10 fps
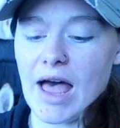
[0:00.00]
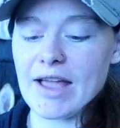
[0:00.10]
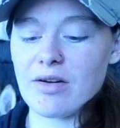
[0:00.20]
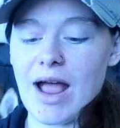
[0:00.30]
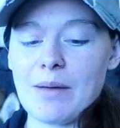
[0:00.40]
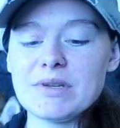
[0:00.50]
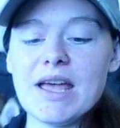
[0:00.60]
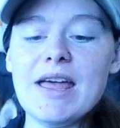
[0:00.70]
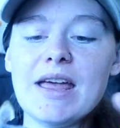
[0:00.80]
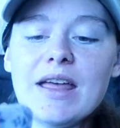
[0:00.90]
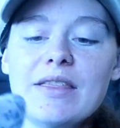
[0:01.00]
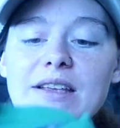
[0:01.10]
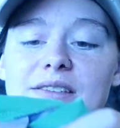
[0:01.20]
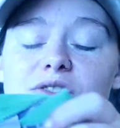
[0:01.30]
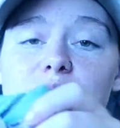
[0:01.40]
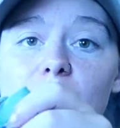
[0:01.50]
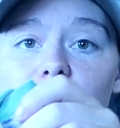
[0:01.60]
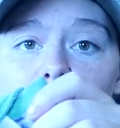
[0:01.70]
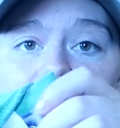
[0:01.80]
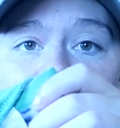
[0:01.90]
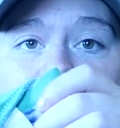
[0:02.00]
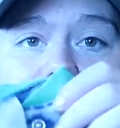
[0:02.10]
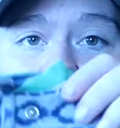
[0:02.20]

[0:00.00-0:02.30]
I grabbed this newborn one